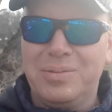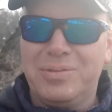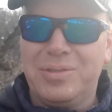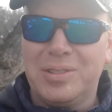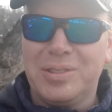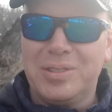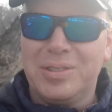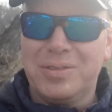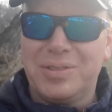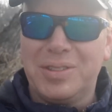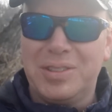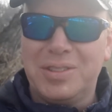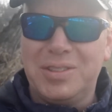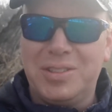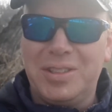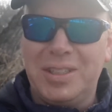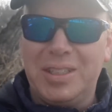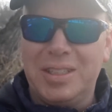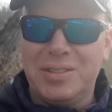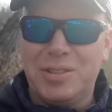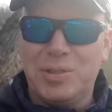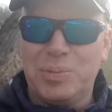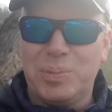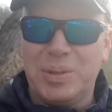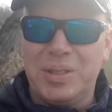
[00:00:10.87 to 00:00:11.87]
for the first
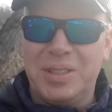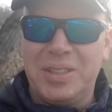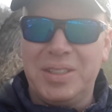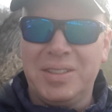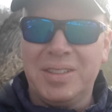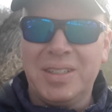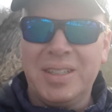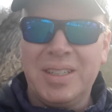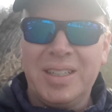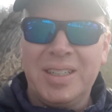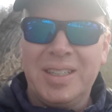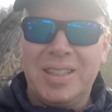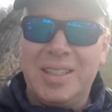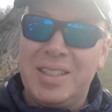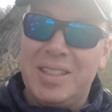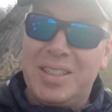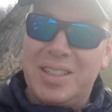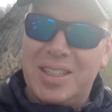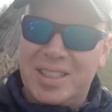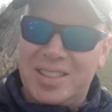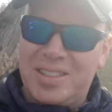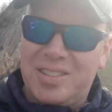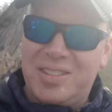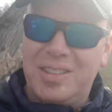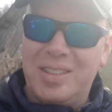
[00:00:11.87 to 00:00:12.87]
day of spring
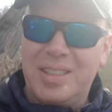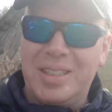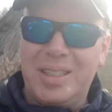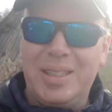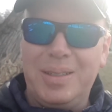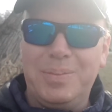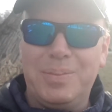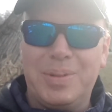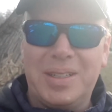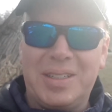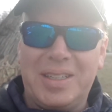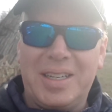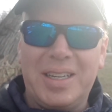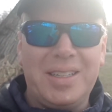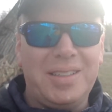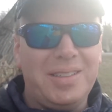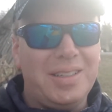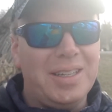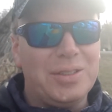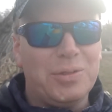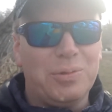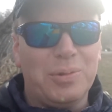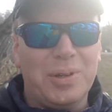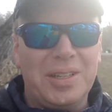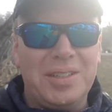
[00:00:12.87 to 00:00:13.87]
yesterday, but hey,
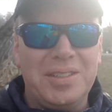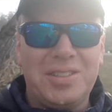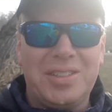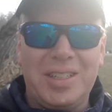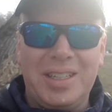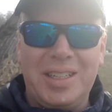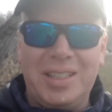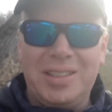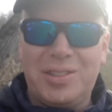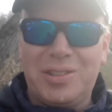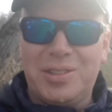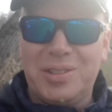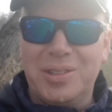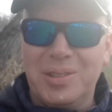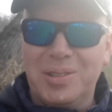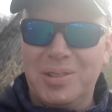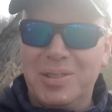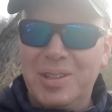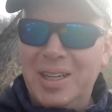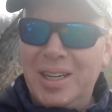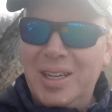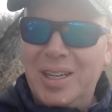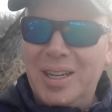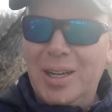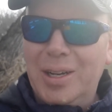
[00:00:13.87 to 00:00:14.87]
it's Wednesday,
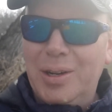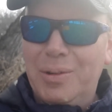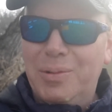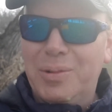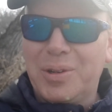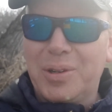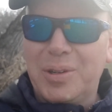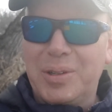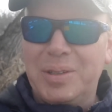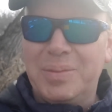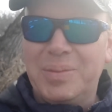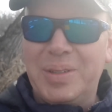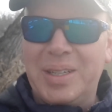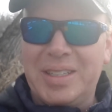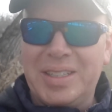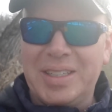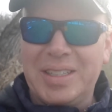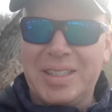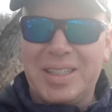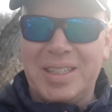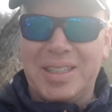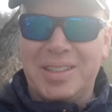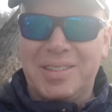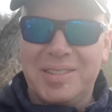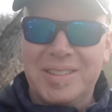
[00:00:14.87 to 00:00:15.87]
so we're going to make
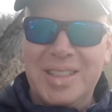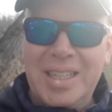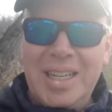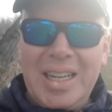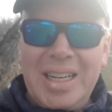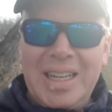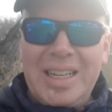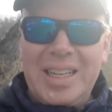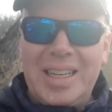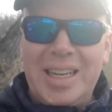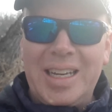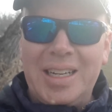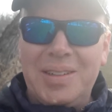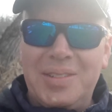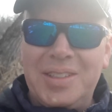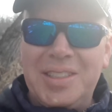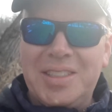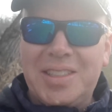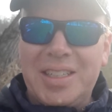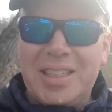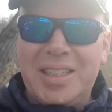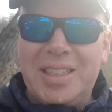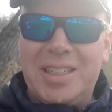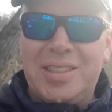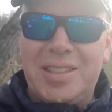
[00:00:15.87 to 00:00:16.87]
it count.
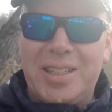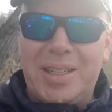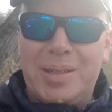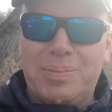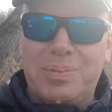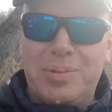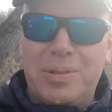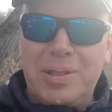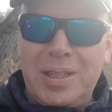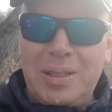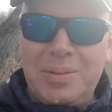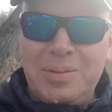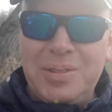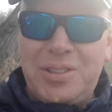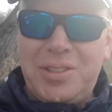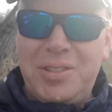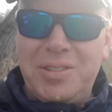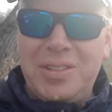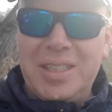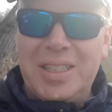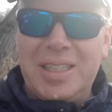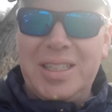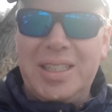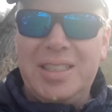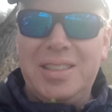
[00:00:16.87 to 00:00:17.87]
Anyways, guys, I promised
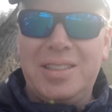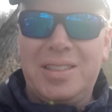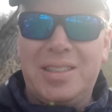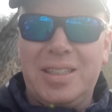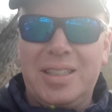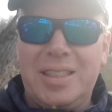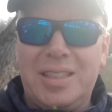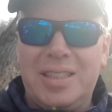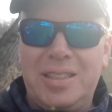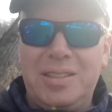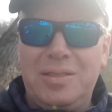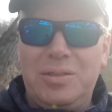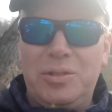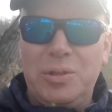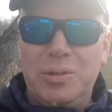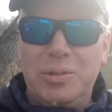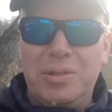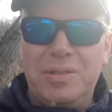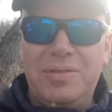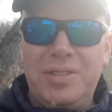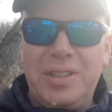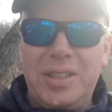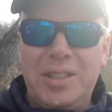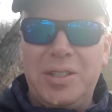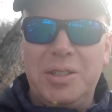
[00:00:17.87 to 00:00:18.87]
you guys I'd
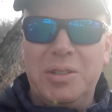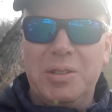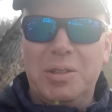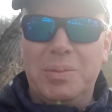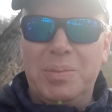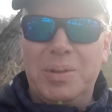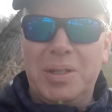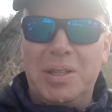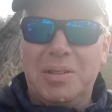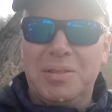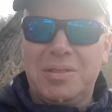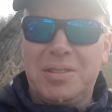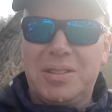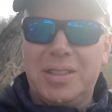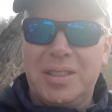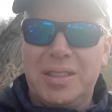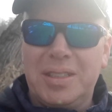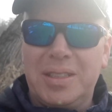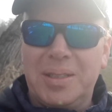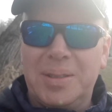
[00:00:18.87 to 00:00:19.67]
do a video about